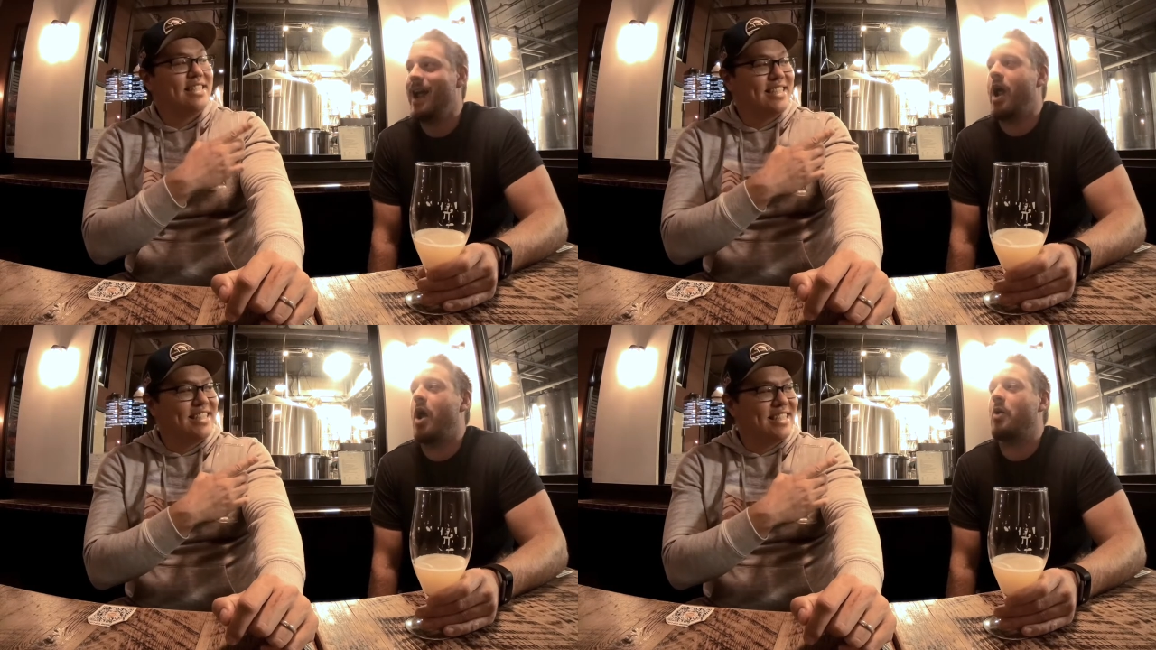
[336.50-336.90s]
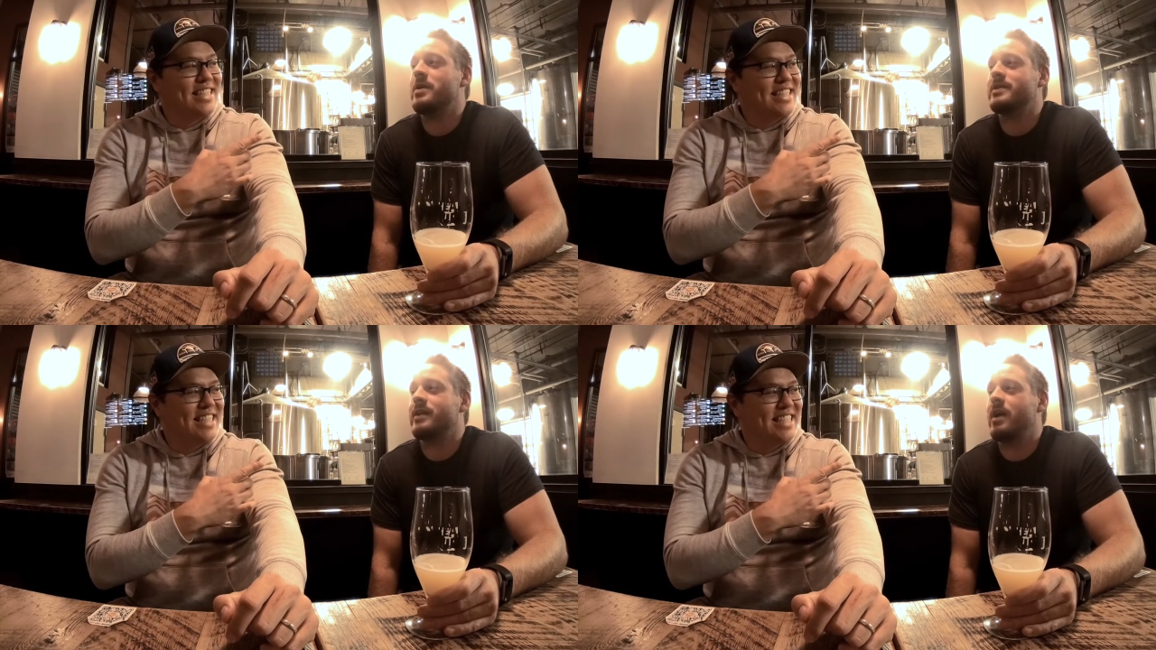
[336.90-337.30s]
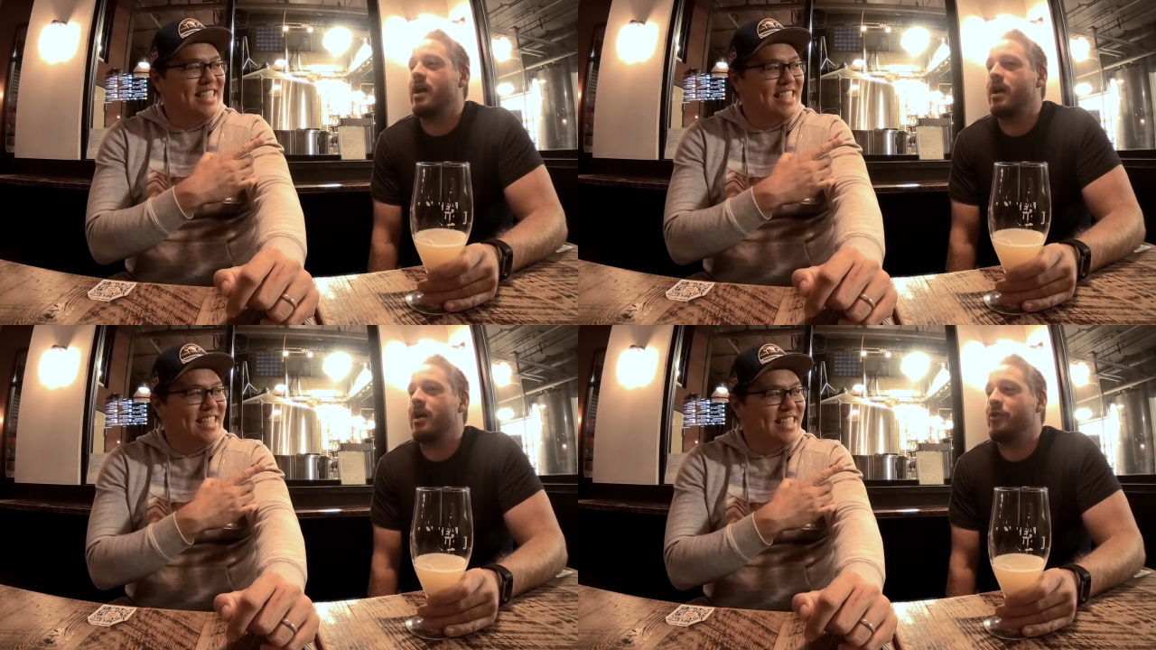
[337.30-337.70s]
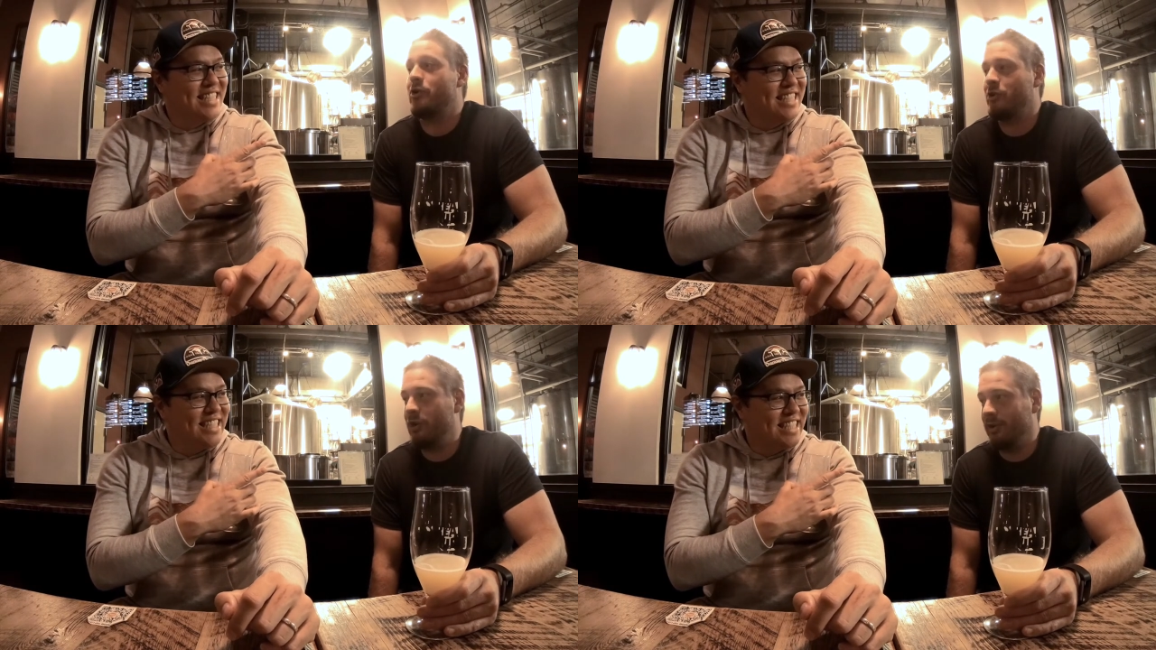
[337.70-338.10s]
Speaker 1: was uh, the
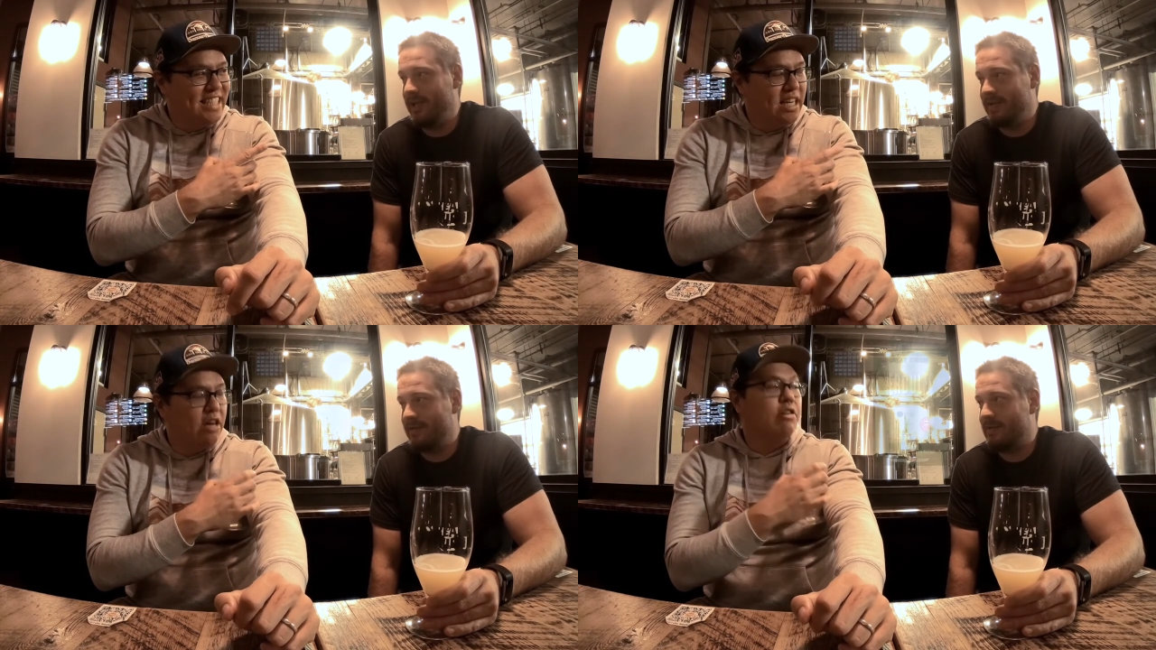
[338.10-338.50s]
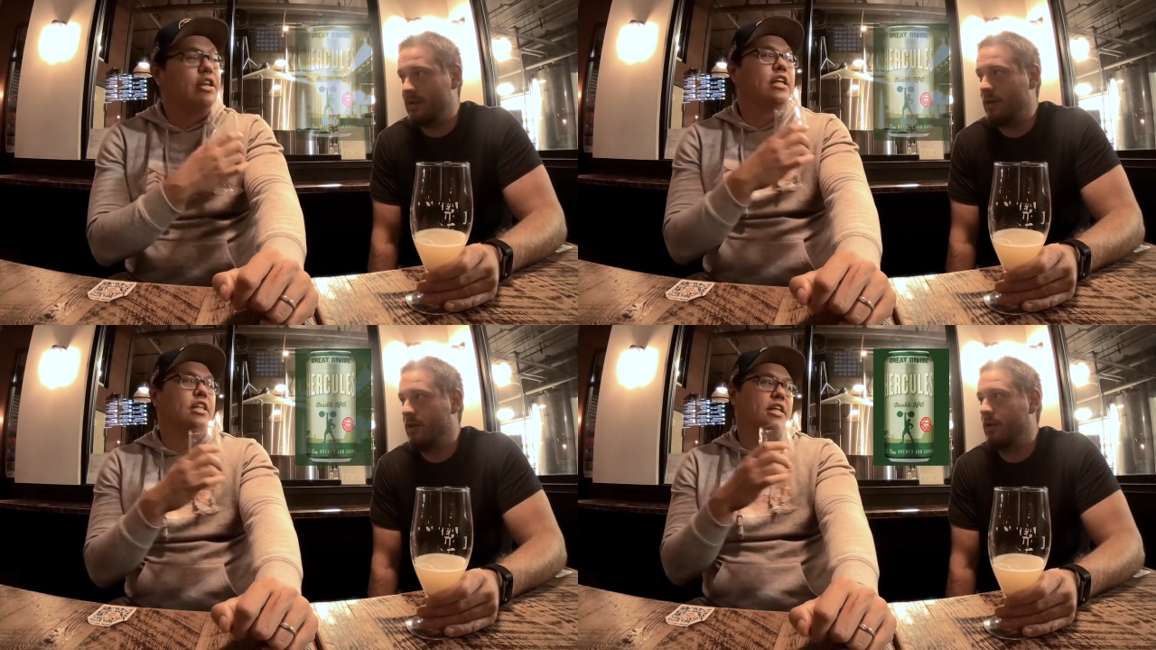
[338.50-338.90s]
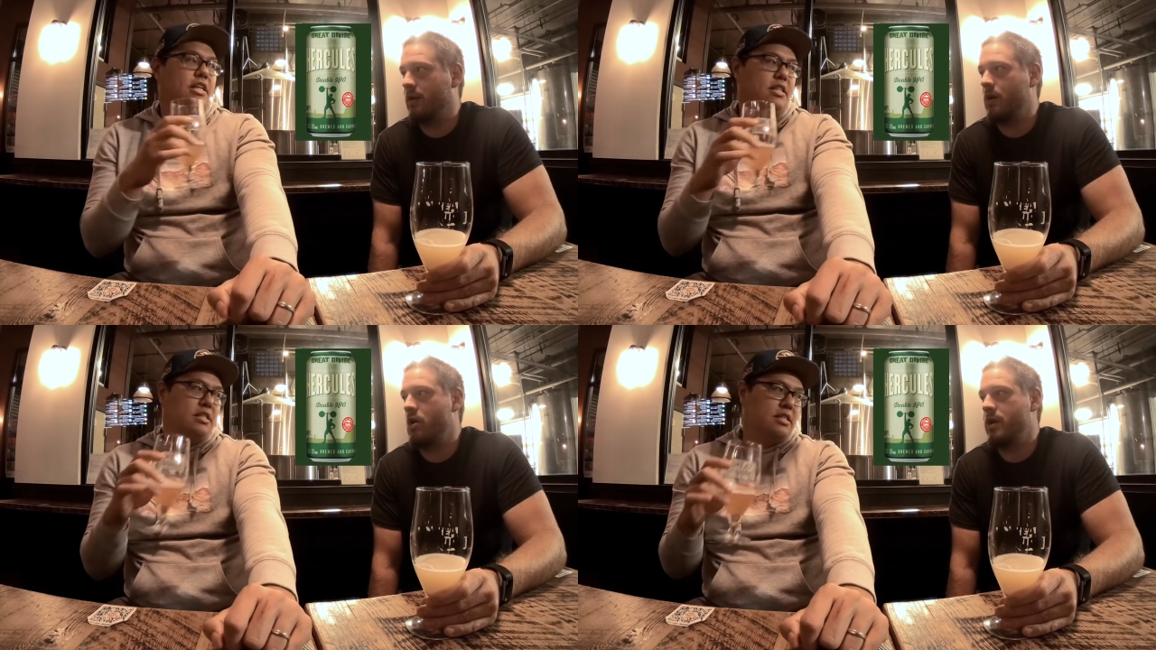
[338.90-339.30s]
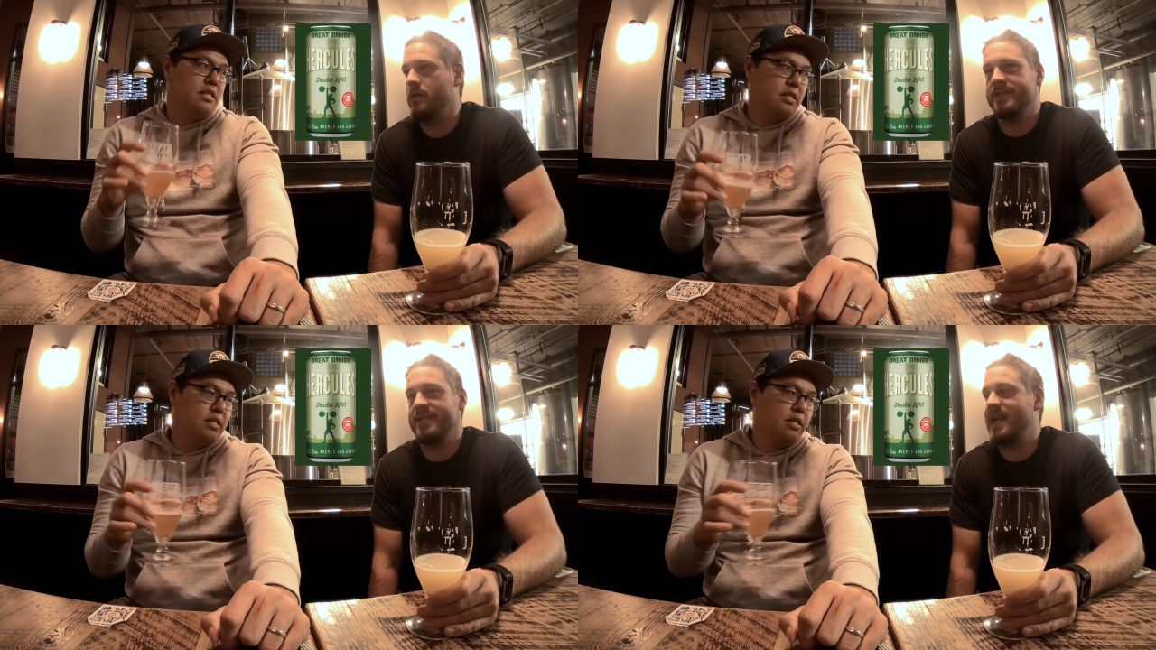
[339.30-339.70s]
Hercules. Hercules. It was a
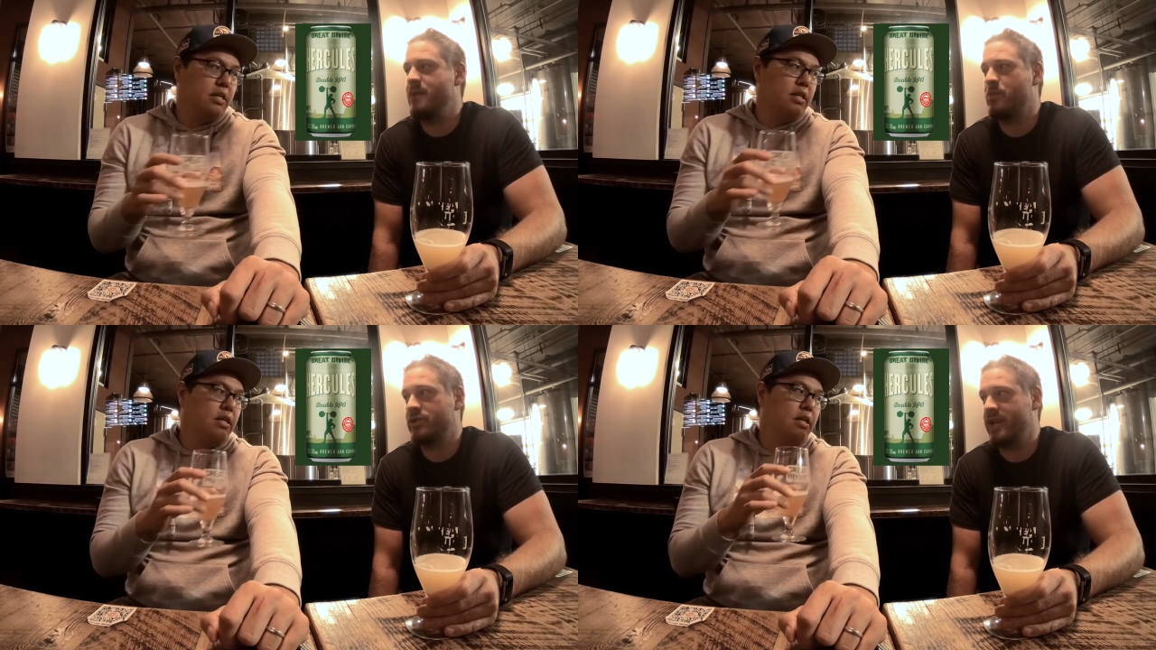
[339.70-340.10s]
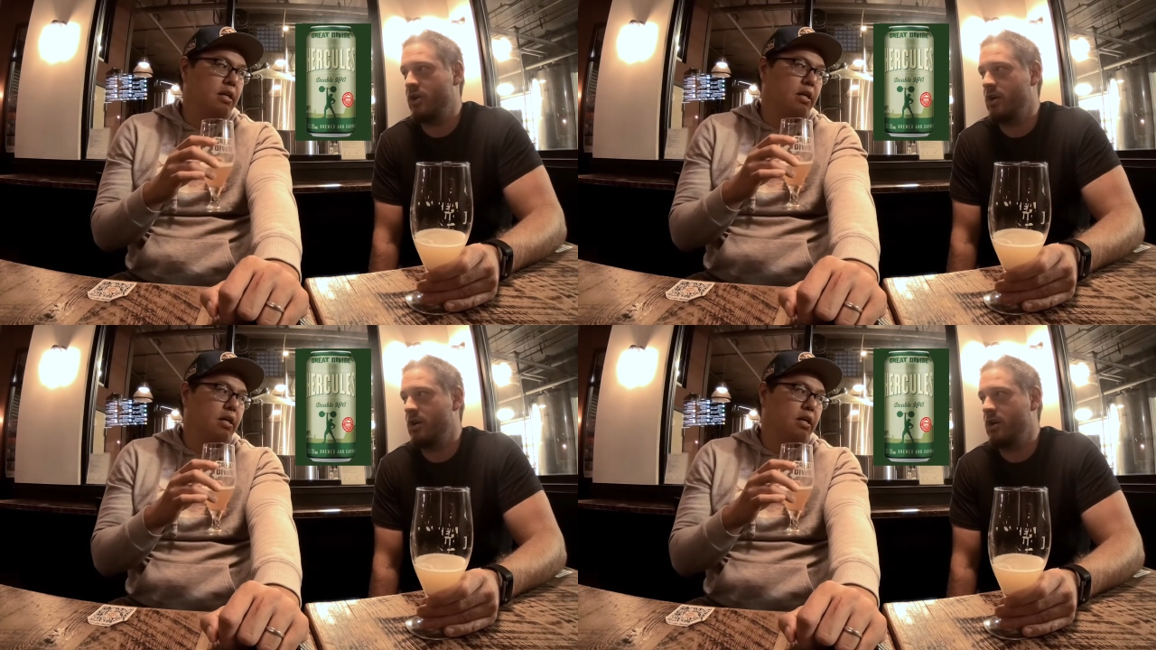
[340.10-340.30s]
ten percenter.